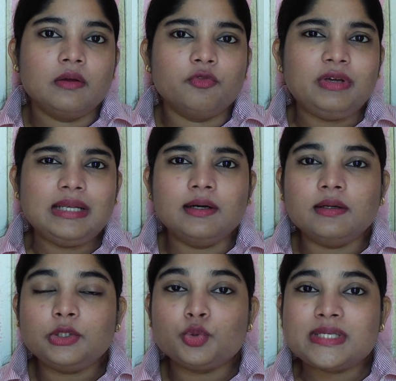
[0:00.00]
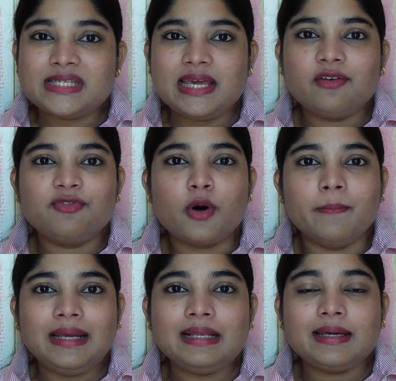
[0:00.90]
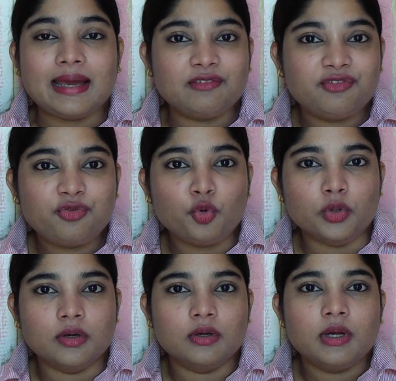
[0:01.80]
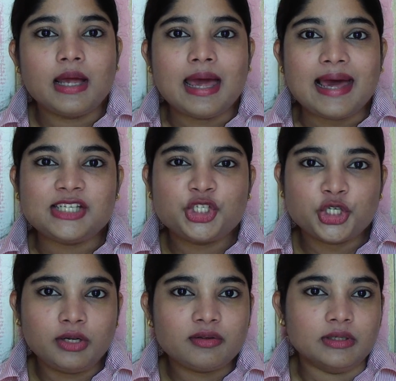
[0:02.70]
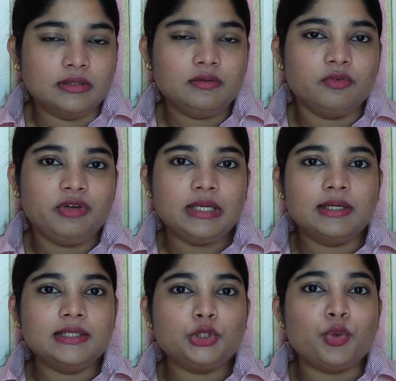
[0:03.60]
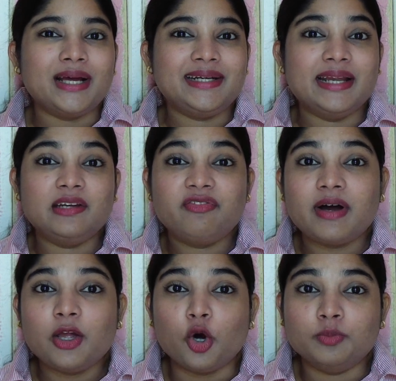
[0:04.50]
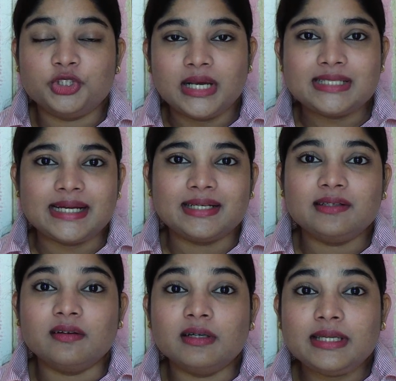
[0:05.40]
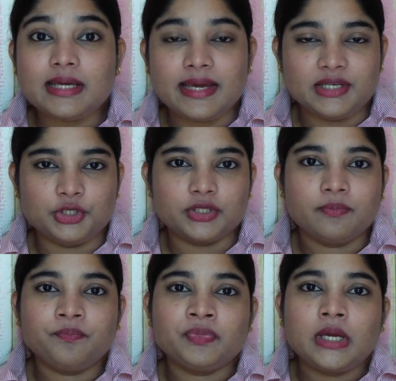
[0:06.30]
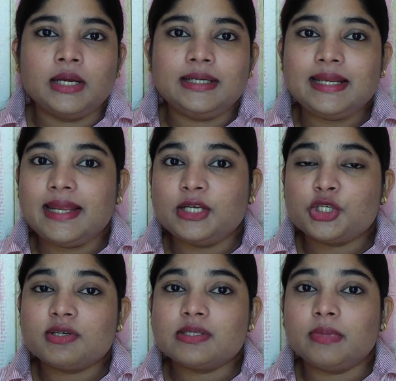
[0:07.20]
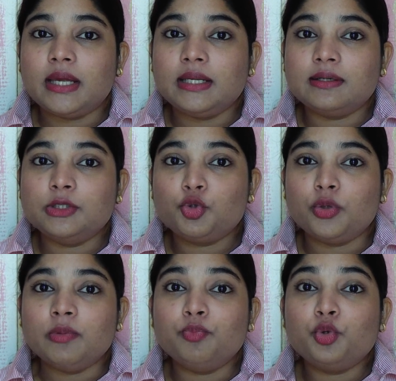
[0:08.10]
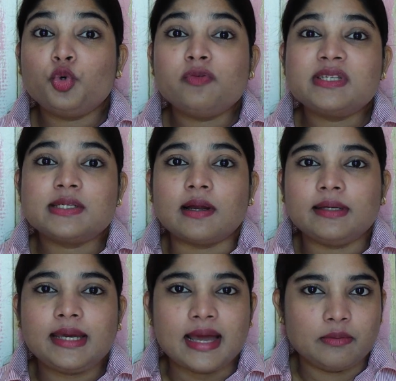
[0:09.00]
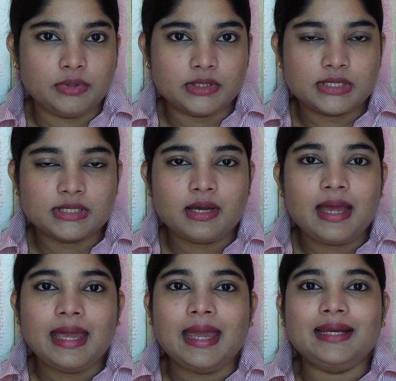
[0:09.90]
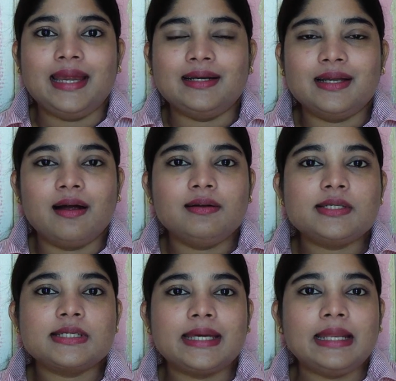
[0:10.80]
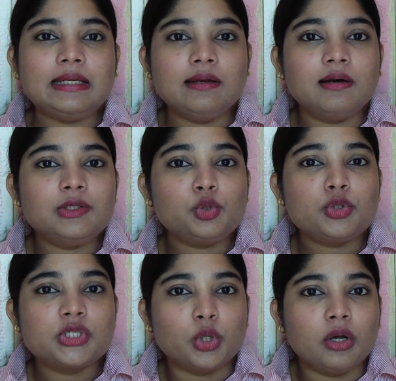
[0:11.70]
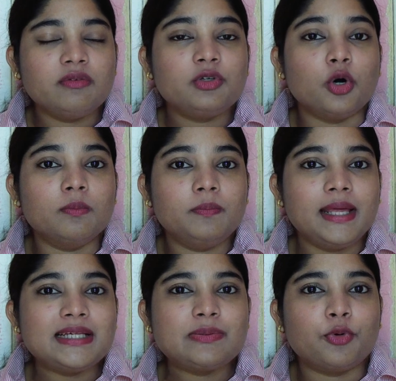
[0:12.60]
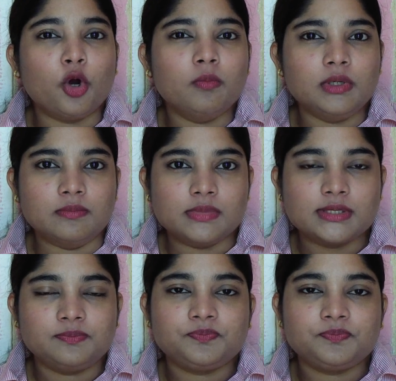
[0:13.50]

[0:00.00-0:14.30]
We learn to seek for milk and food. As children, we learn to identify objects at an early age. Teenagers may learn to improve study habits, and adults can learn to solve complex problems.